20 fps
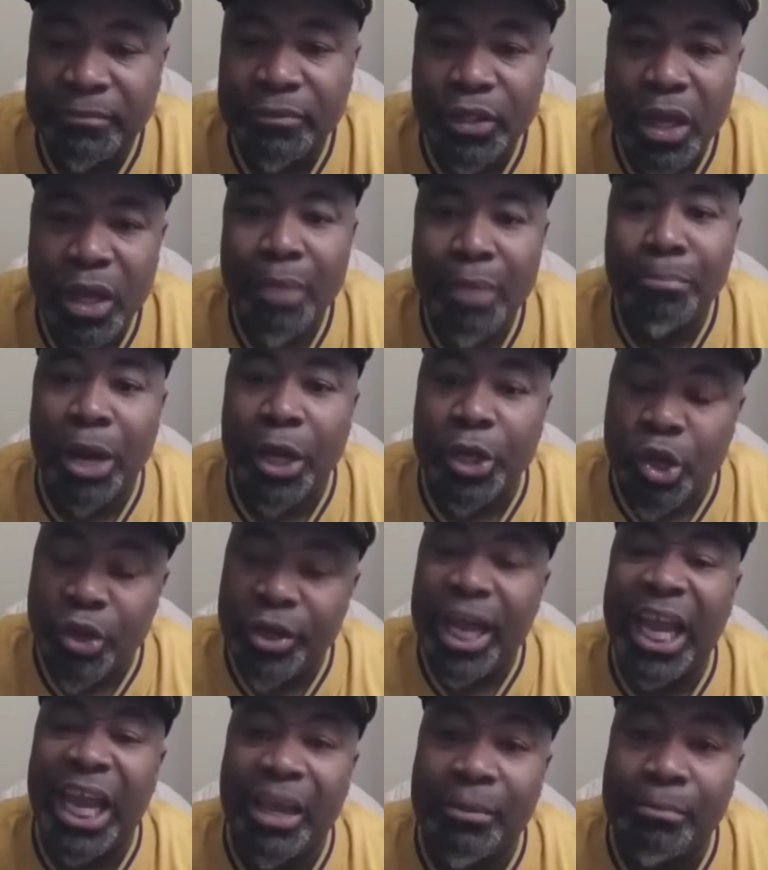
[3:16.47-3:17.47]
But your
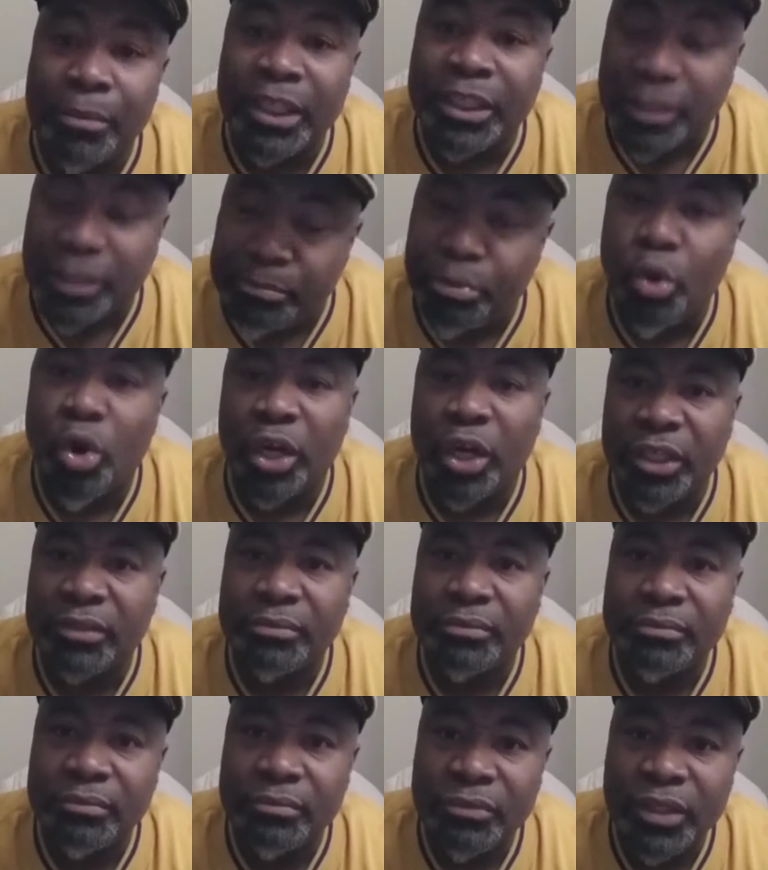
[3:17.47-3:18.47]
name is important.
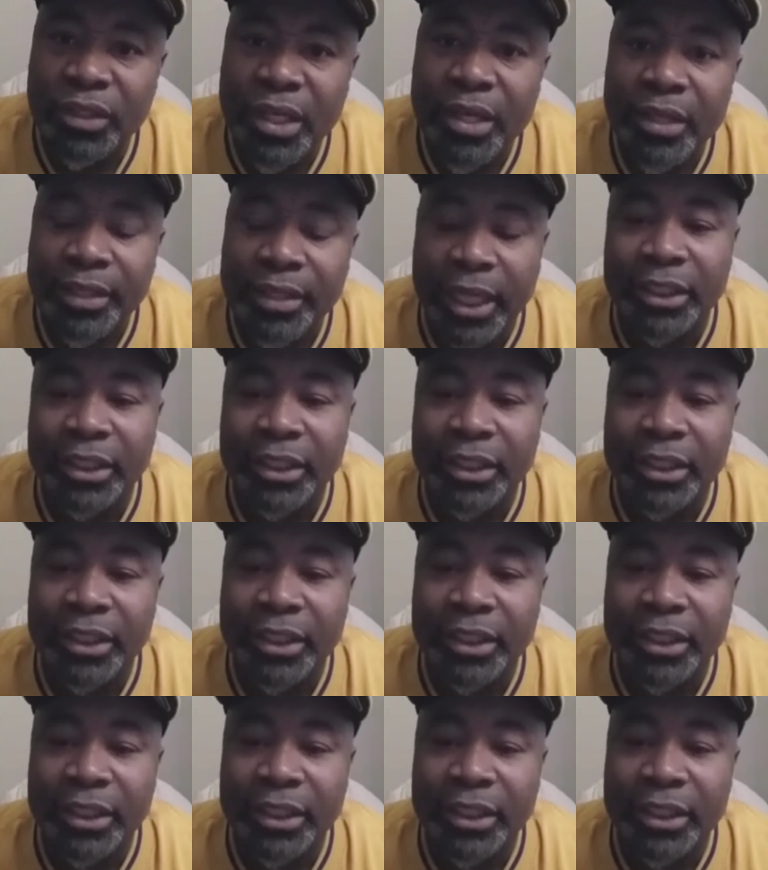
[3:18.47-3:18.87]
That's